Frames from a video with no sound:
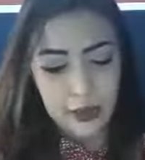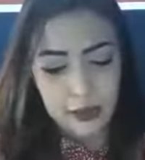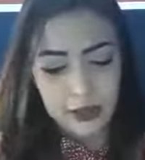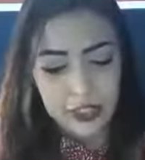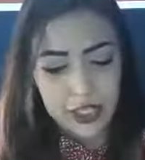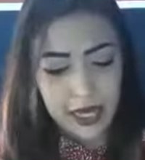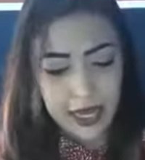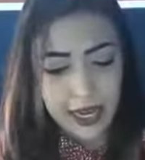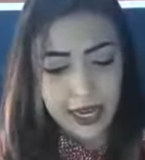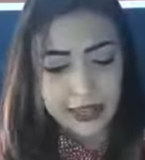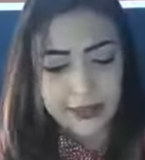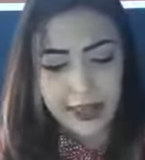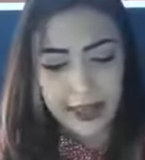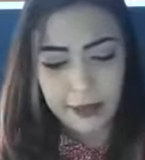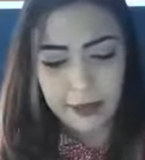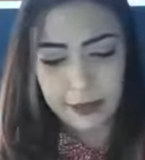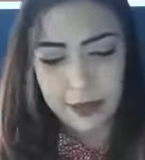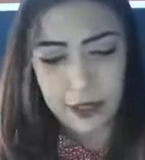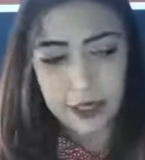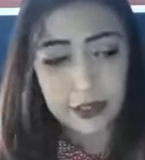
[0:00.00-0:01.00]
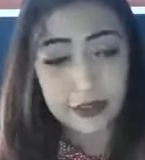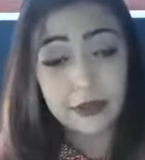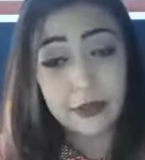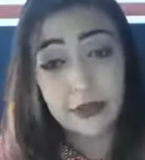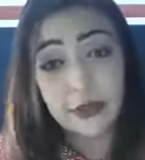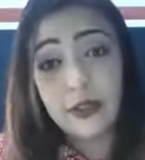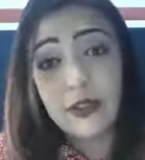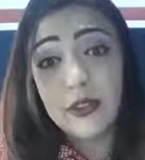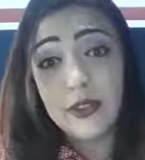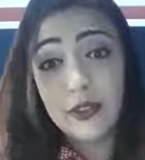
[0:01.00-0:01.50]
Which I hate that, but
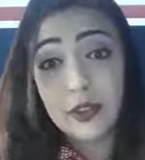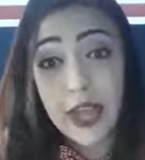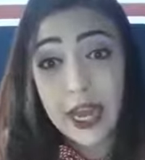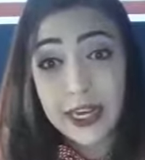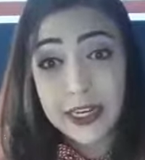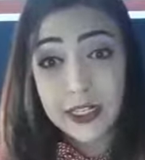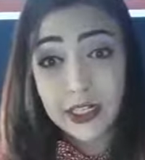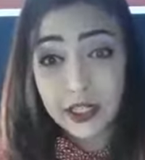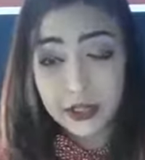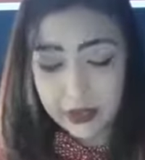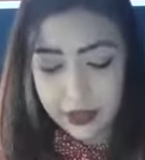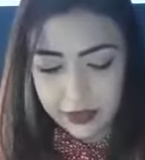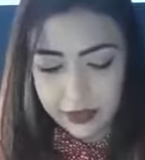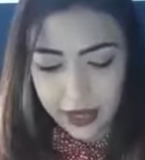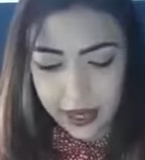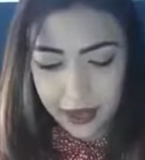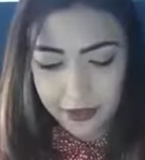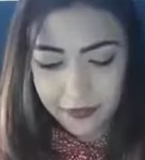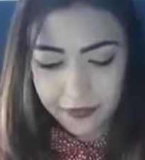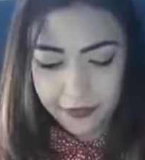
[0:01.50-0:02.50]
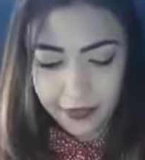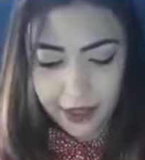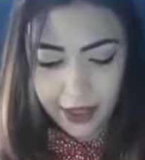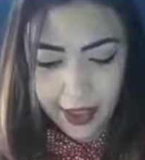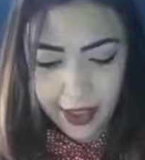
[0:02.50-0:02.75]
you gotta do it, right?